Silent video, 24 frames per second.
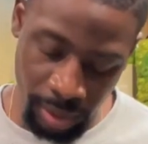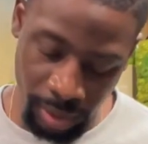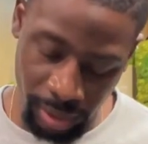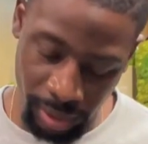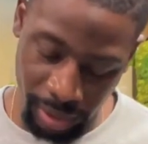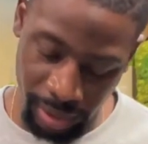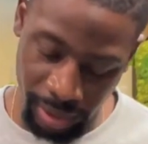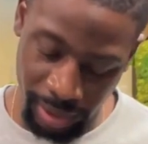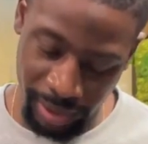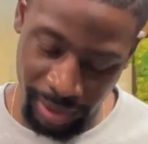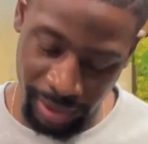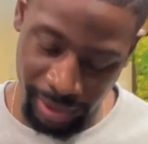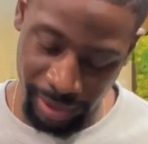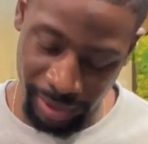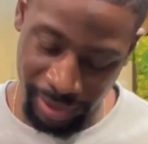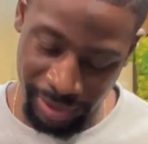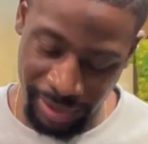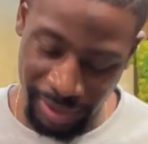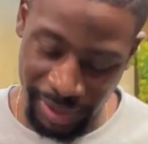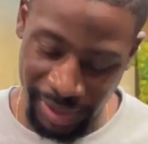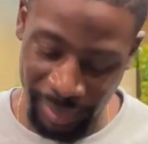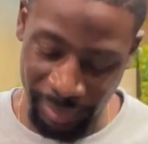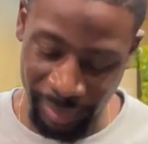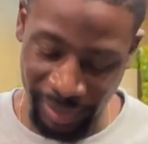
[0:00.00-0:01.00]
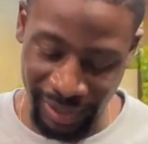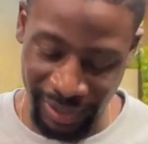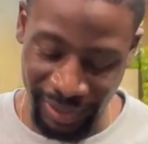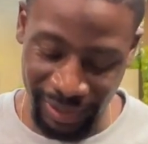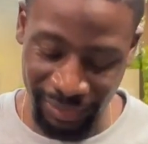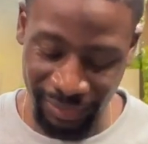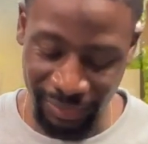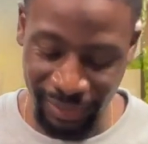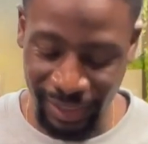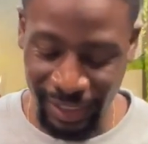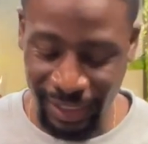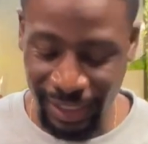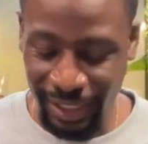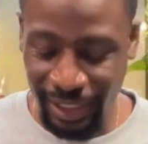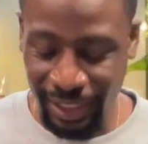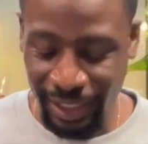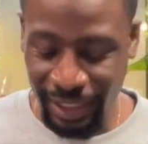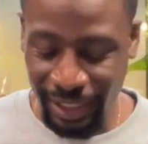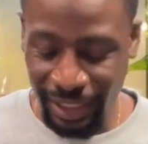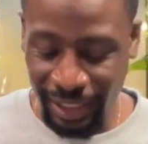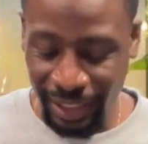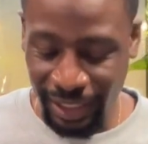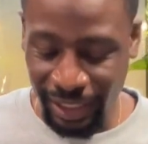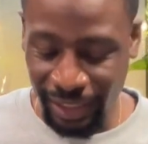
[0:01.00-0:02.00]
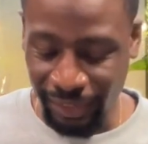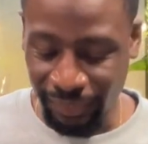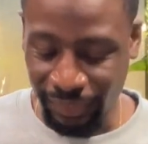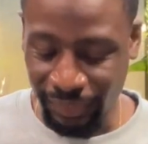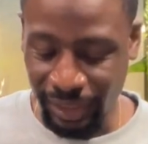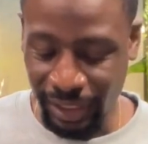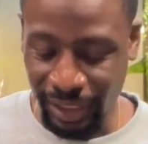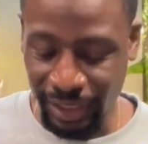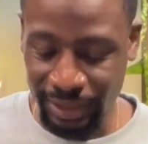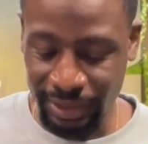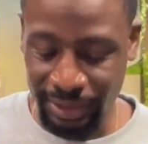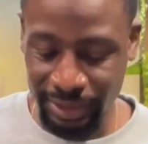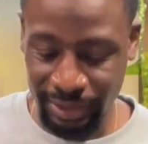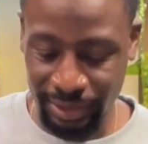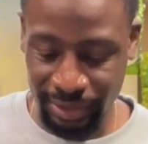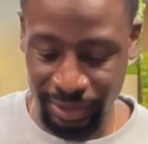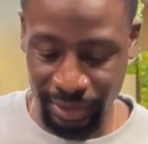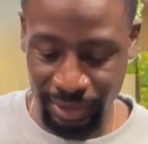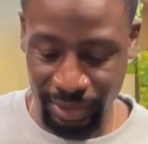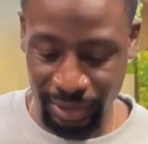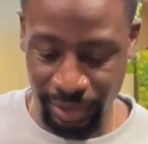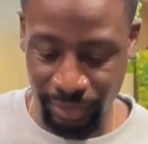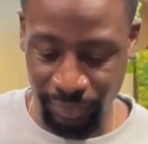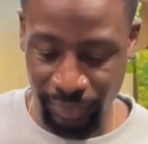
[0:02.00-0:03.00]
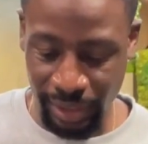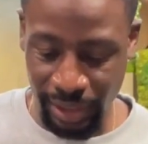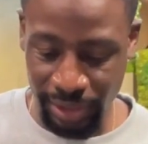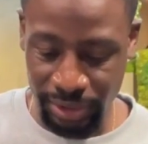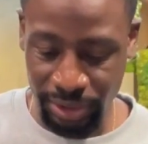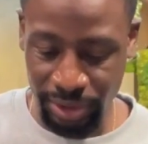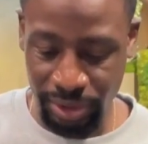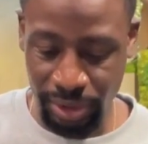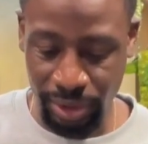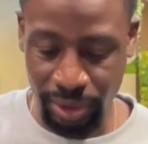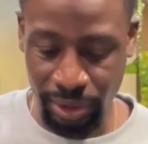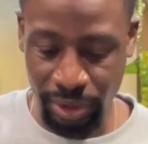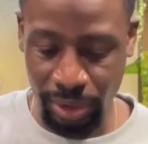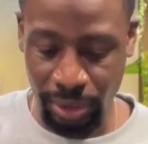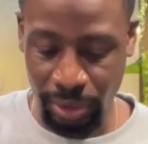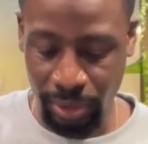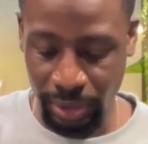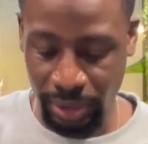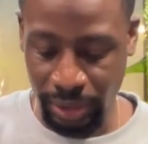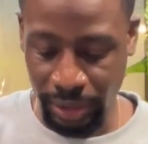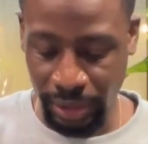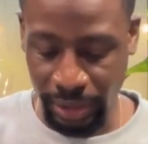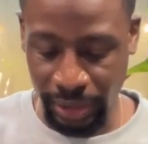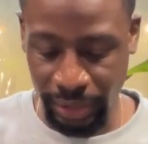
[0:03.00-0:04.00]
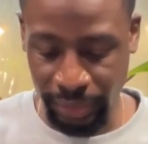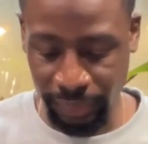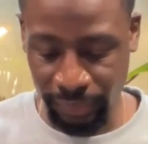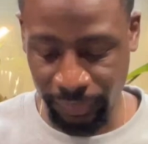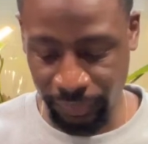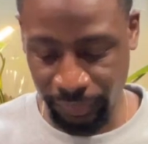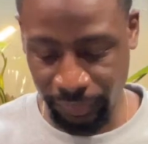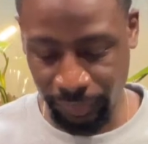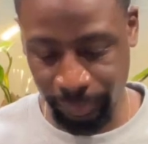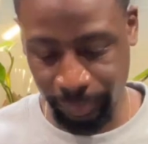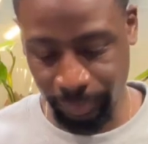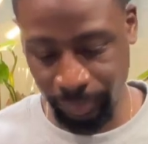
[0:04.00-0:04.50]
okay. You know what I mean? If that's your goal in life,